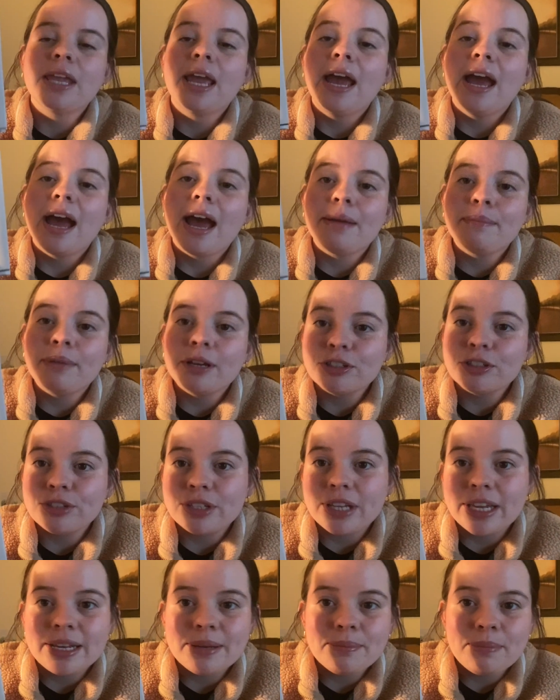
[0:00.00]
I'm actually
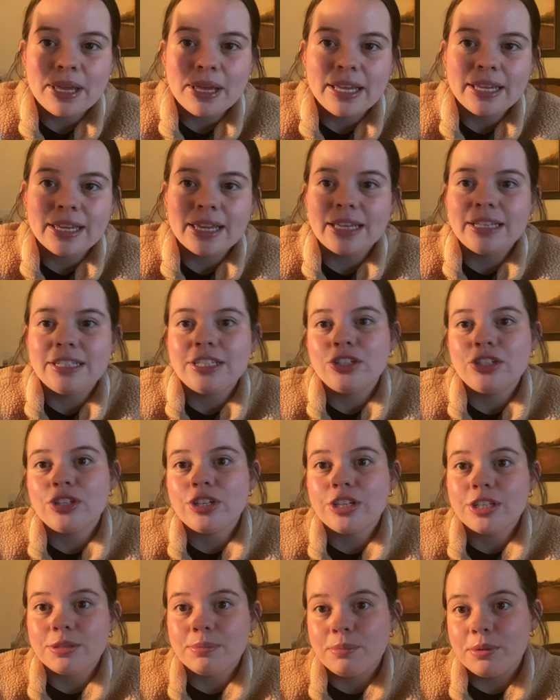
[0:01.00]
gonna pick
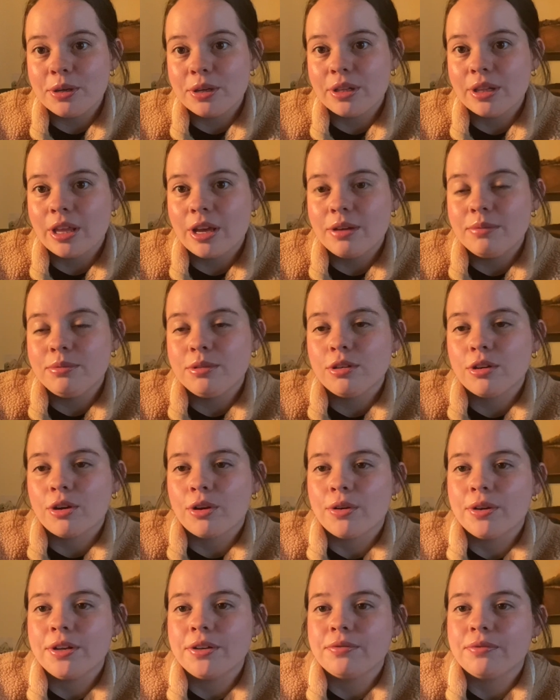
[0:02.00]
Indigenous Book Club's
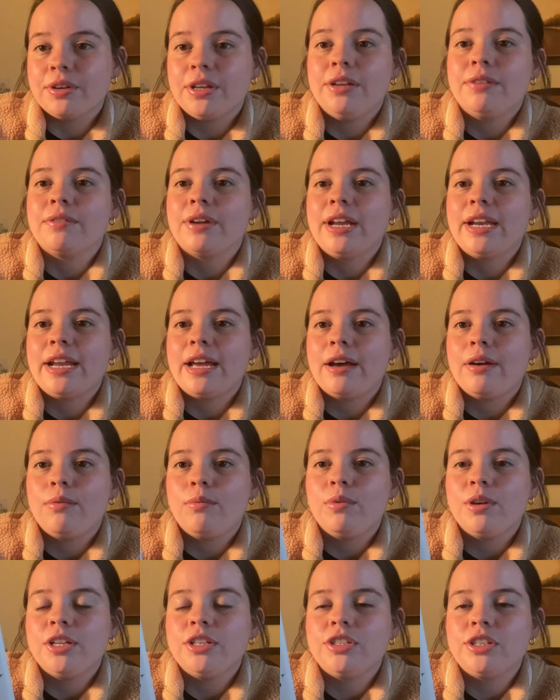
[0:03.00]
current read right now,
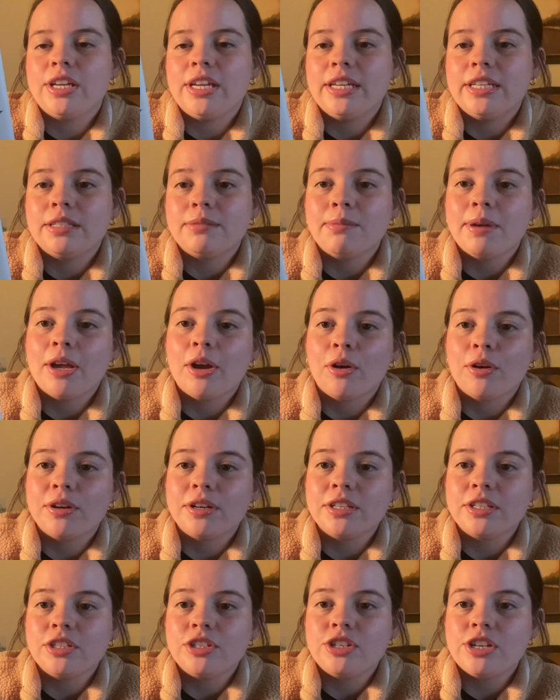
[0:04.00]
which is My Heart
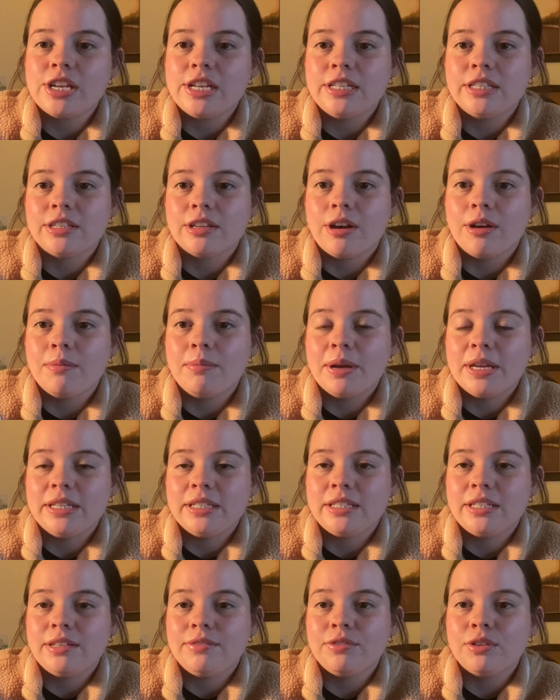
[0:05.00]
is a Chainsaw by
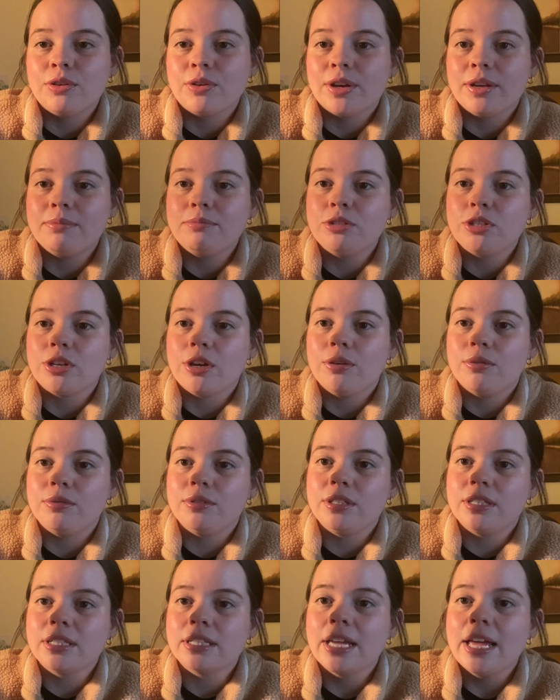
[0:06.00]
Stephen Graham
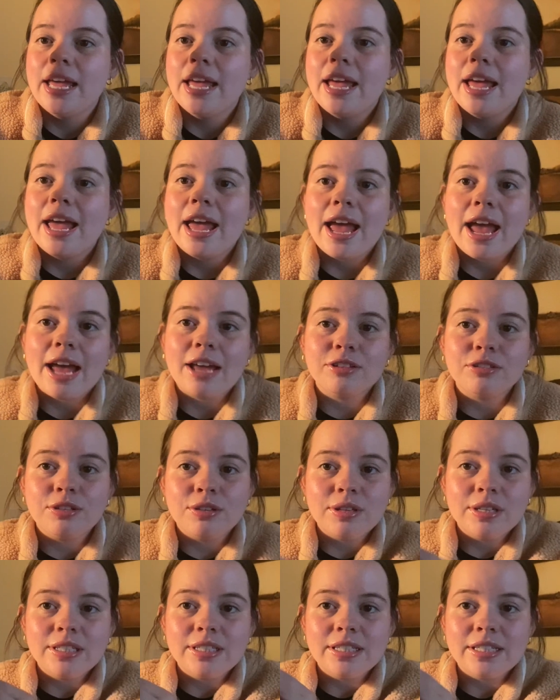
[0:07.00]
Jones. As you
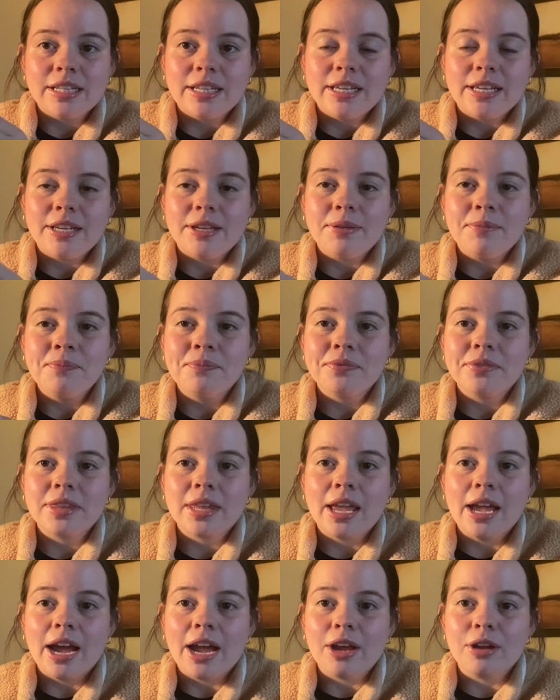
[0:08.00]
can see,
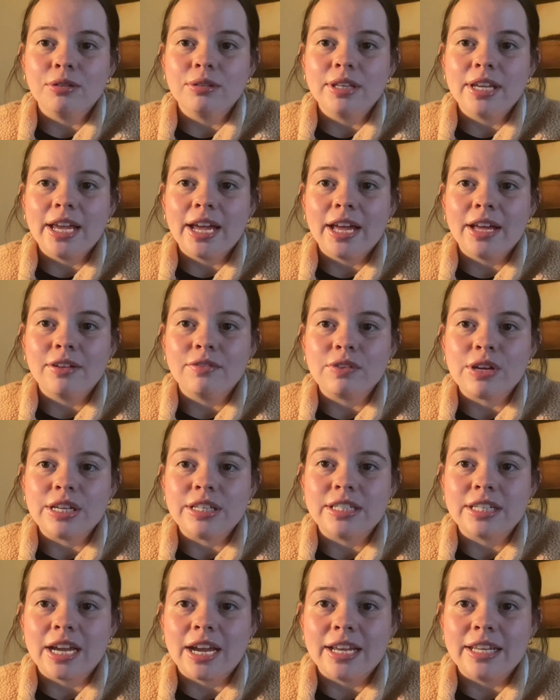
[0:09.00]
I only have a
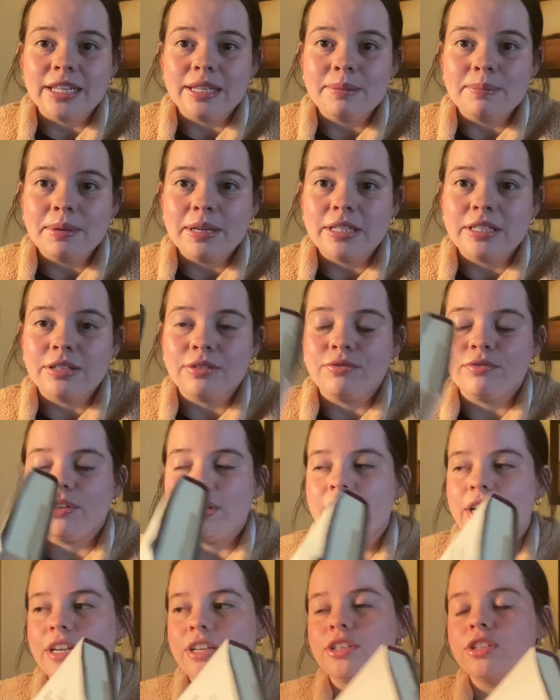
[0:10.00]
tiny bit to
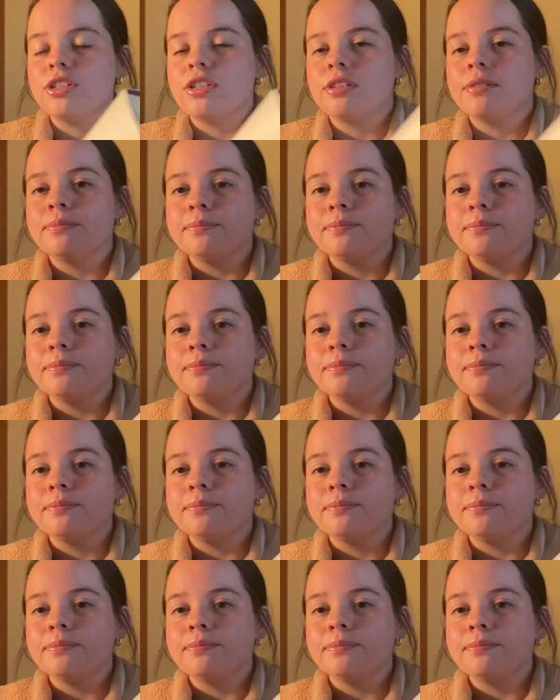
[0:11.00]
finish.